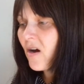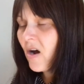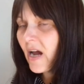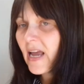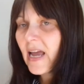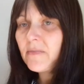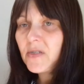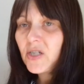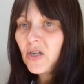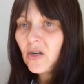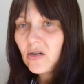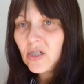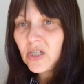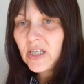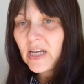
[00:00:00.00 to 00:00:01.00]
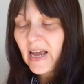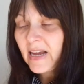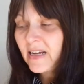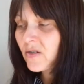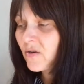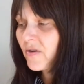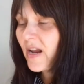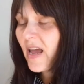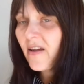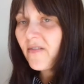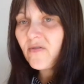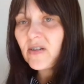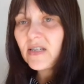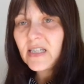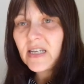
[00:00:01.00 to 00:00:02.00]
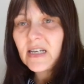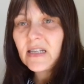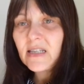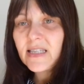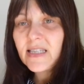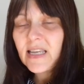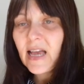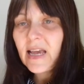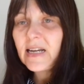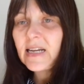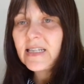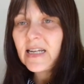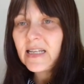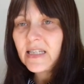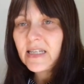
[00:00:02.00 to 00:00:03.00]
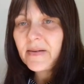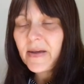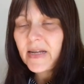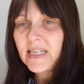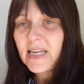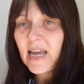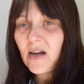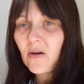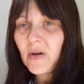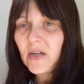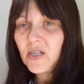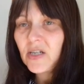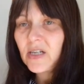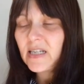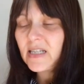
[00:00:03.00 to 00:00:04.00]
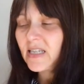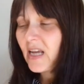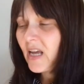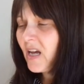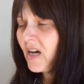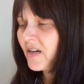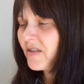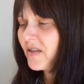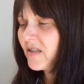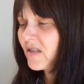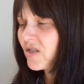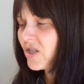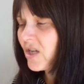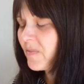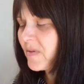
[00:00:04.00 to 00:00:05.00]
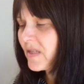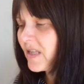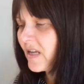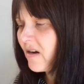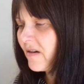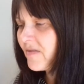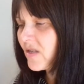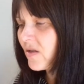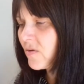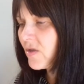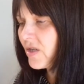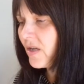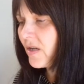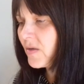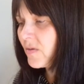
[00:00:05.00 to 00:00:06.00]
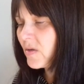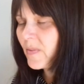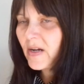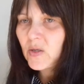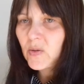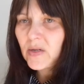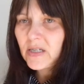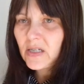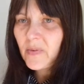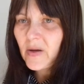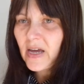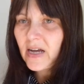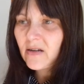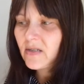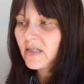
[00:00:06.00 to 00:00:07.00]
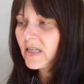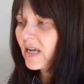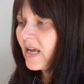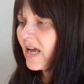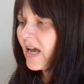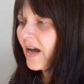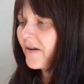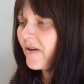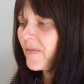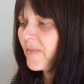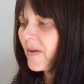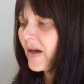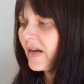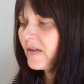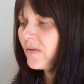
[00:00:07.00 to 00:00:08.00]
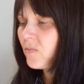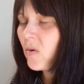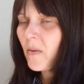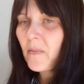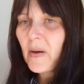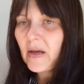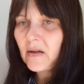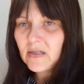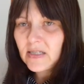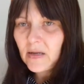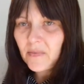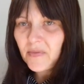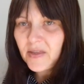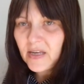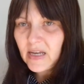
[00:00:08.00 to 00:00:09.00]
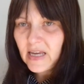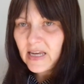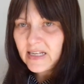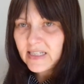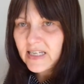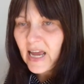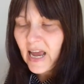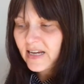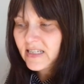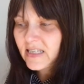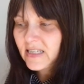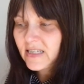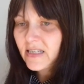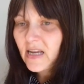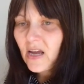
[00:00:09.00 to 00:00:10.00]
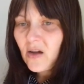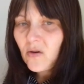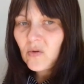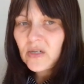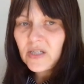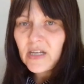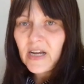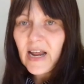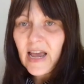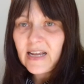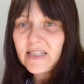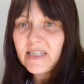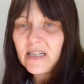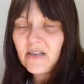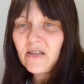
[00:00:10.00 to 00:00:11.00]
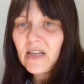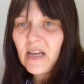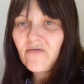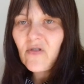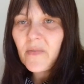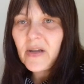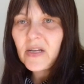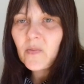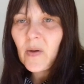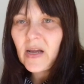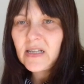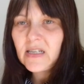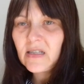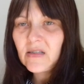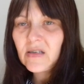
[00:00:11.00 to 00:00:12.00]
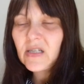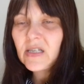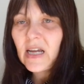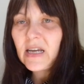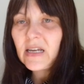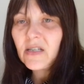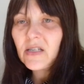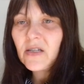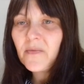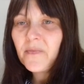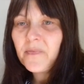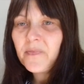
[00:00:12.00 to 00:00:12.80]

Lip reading: I am charged tax on every single sale. It doesn't matter how much it is. I think the cheapest thing I've sold to the US was about £20, and I paid £1 something in taxes, which then Etsy then remits back to the state